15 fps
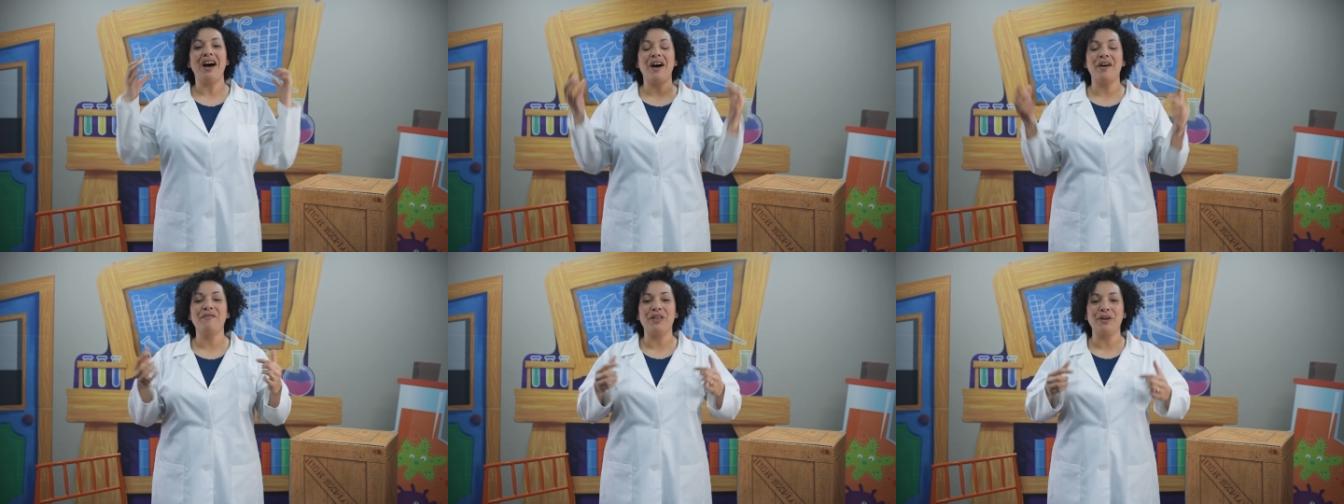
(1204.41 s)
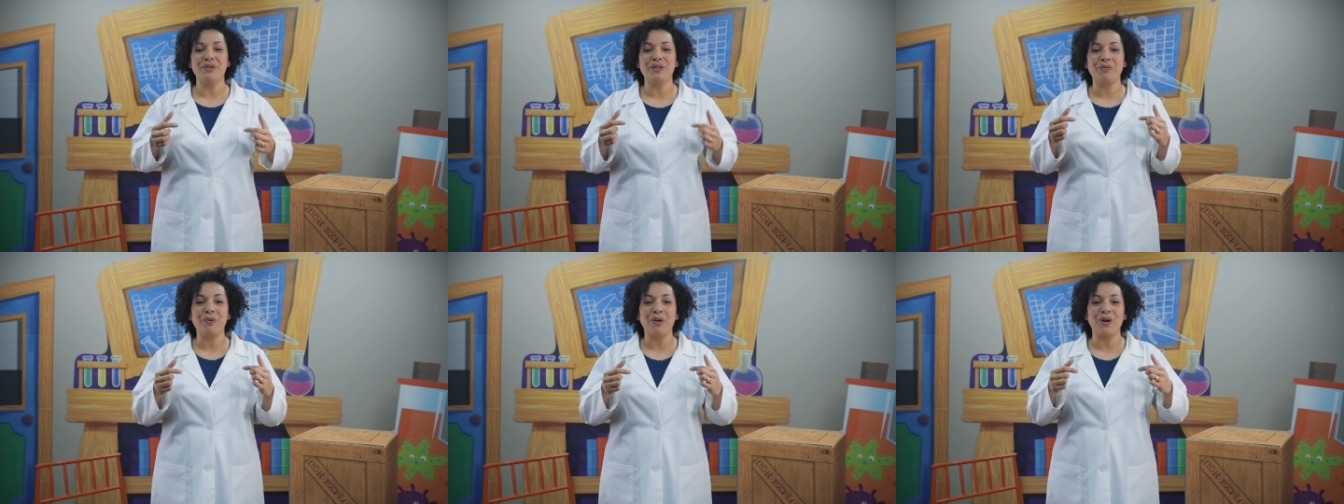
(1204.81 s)
of
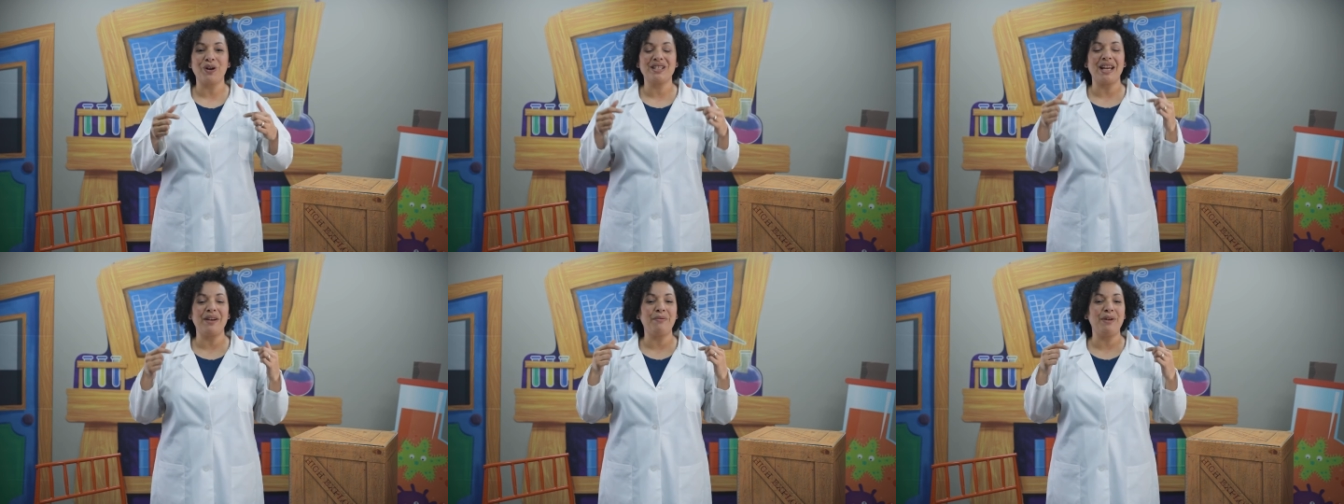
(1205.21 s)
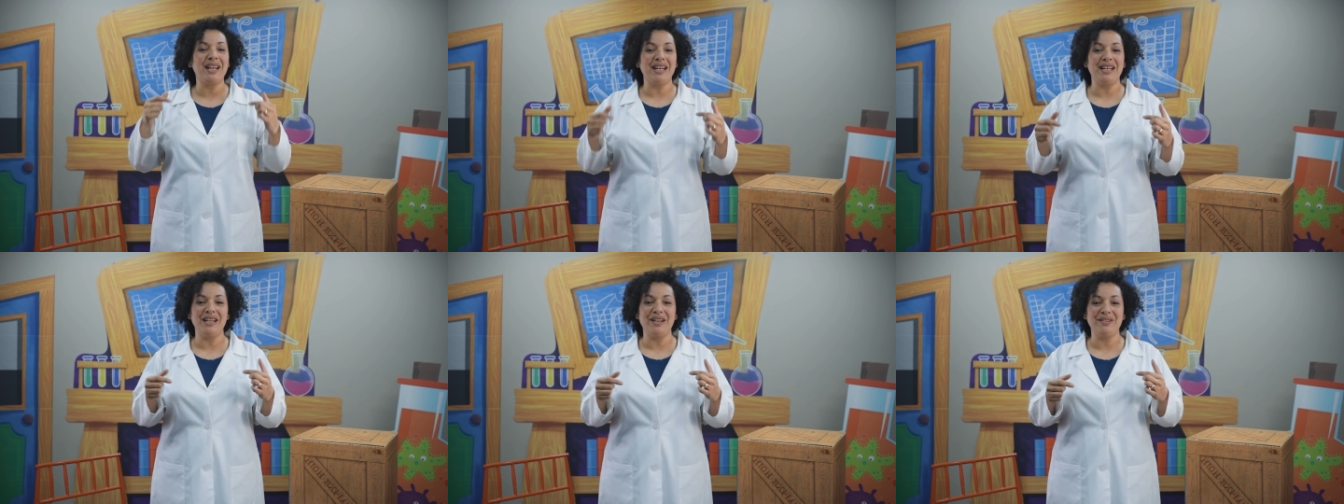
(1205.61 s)
those words and we
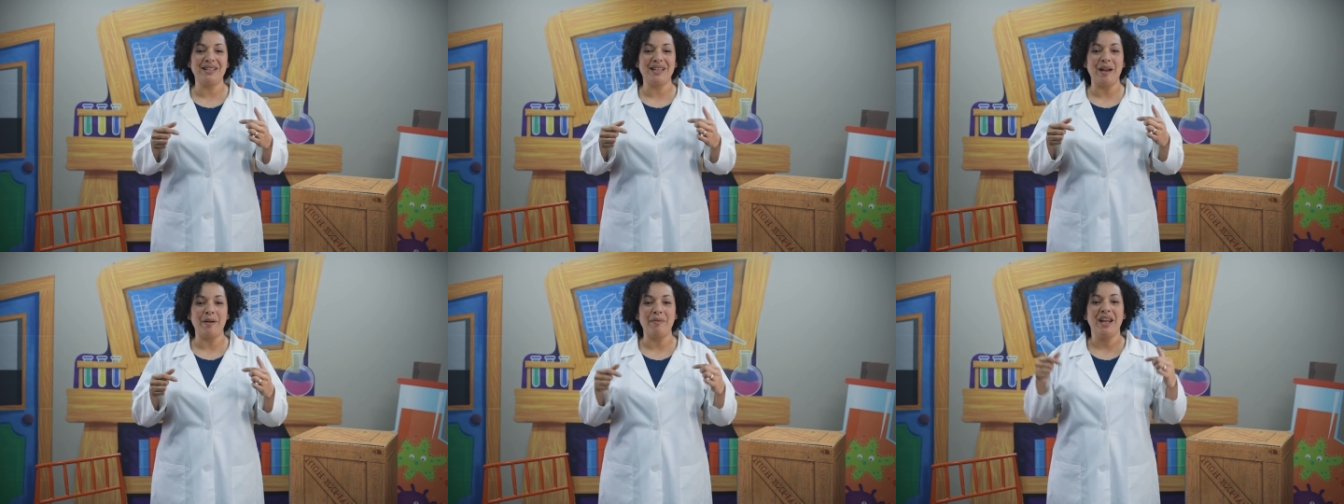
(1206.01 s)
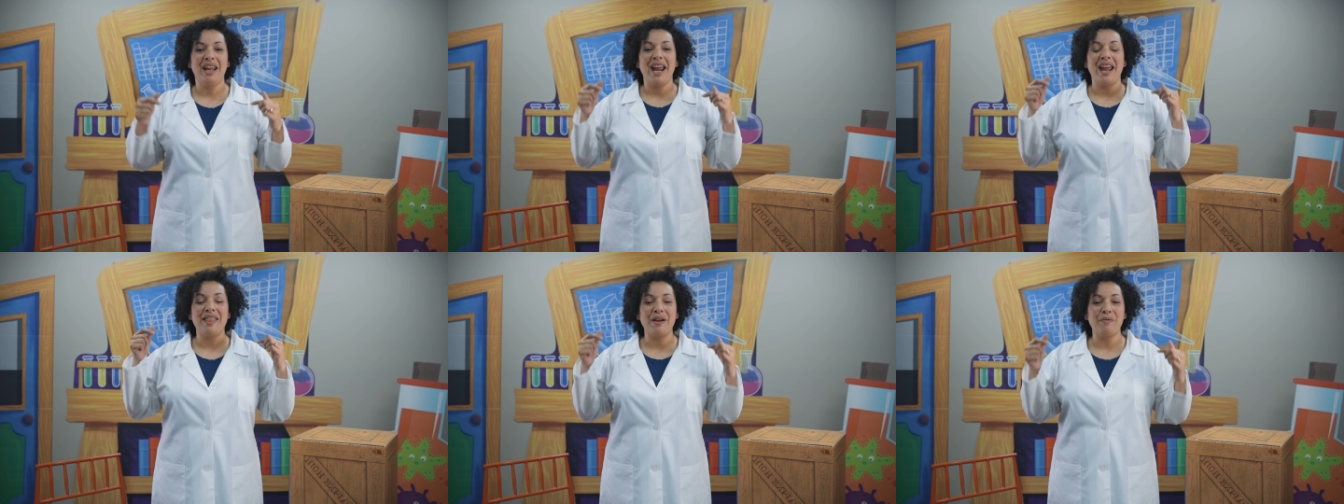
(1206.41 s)
can use them
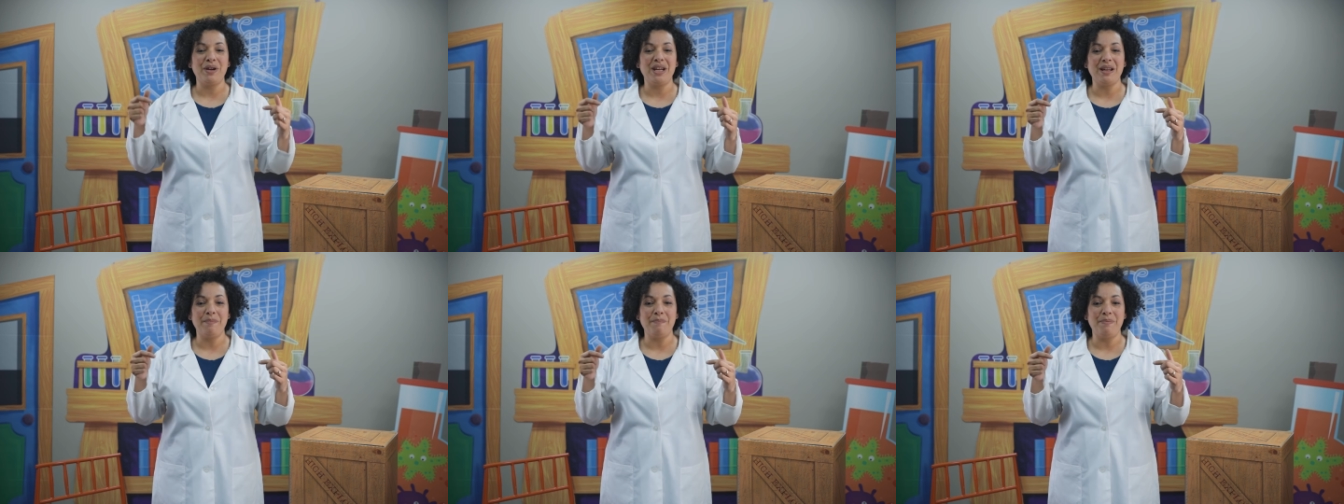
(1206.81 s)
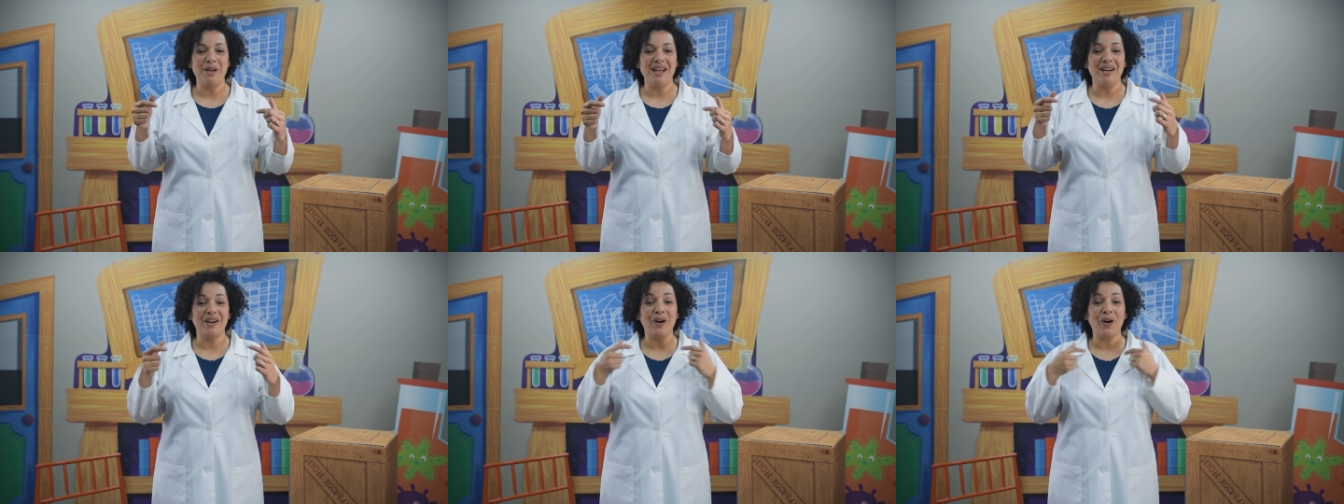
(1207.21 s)
and that we can
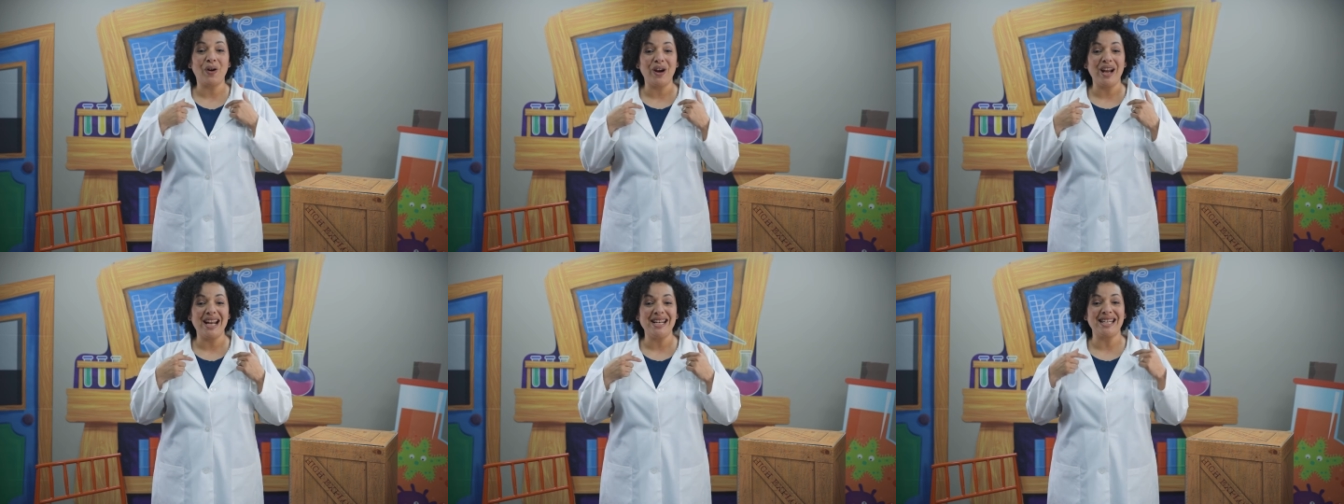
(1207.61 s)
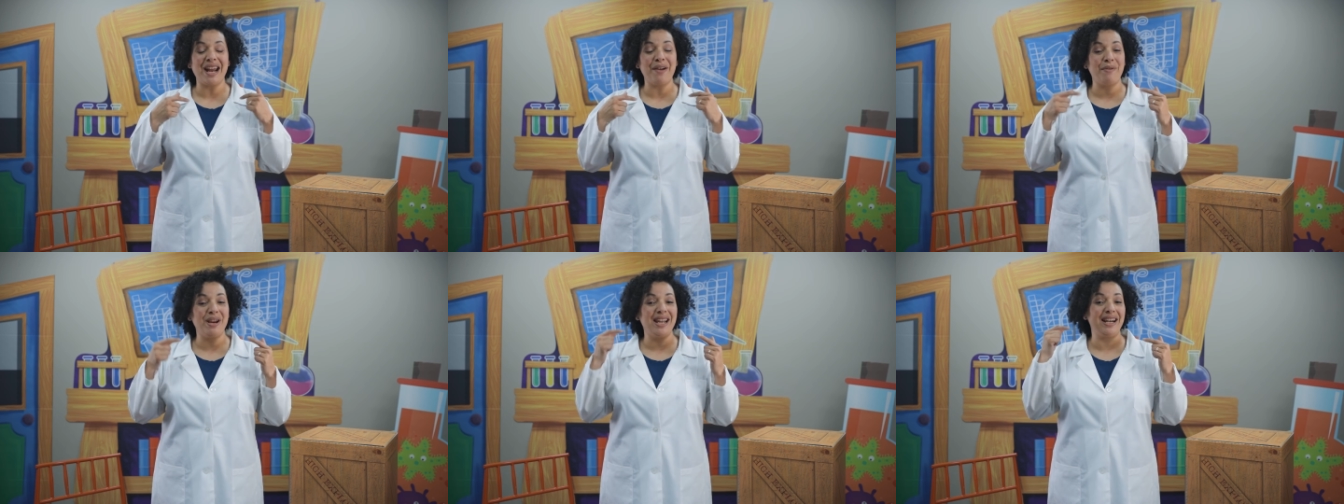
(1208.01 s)
be encouraged
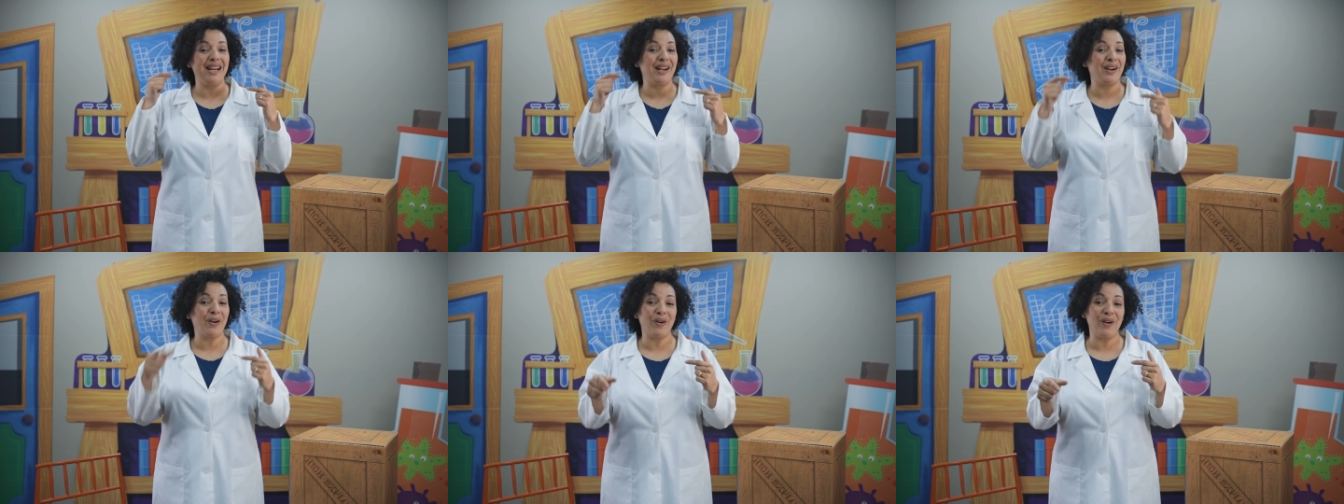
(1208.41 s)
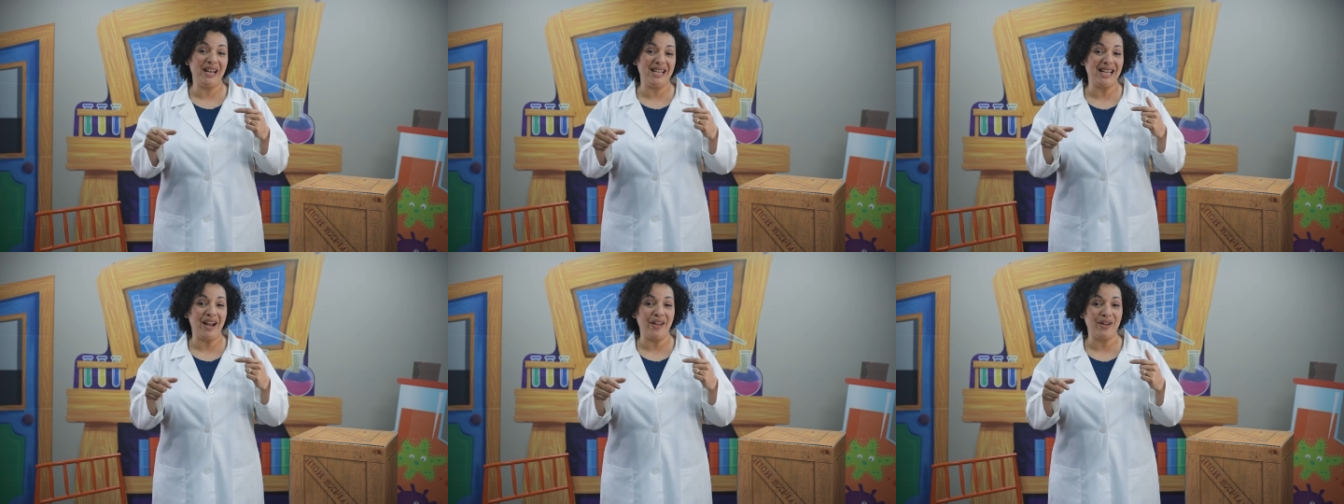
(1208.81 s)
and we can
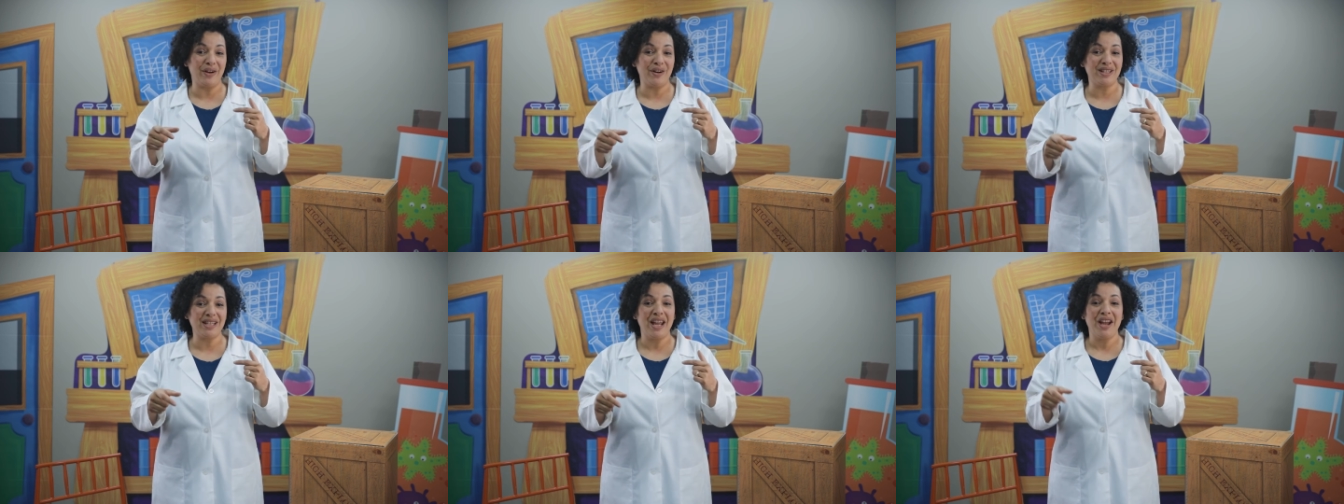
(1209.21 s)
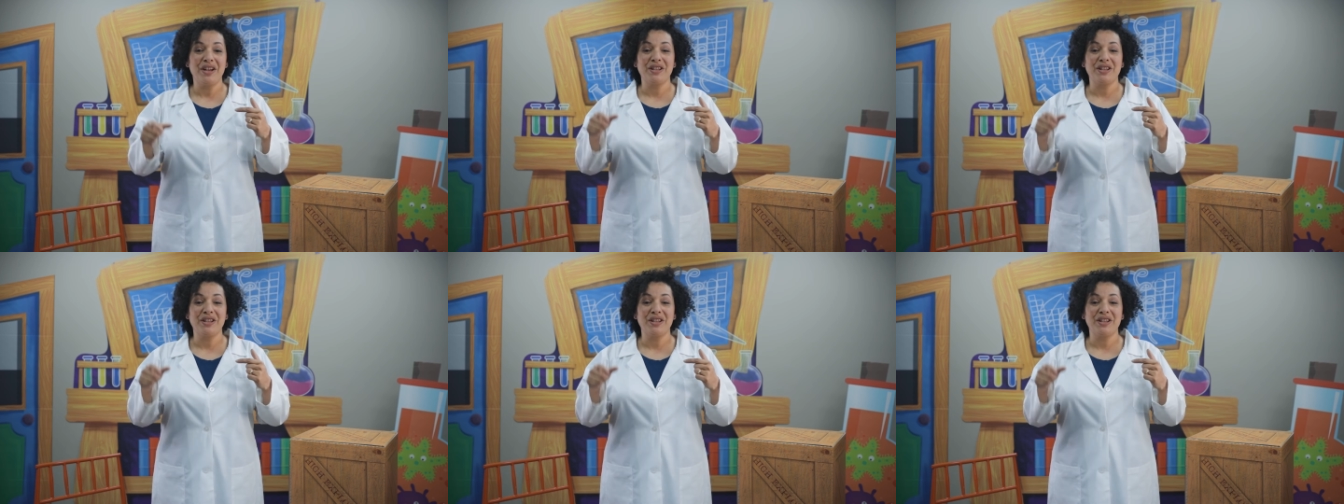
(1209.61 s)
encourage others.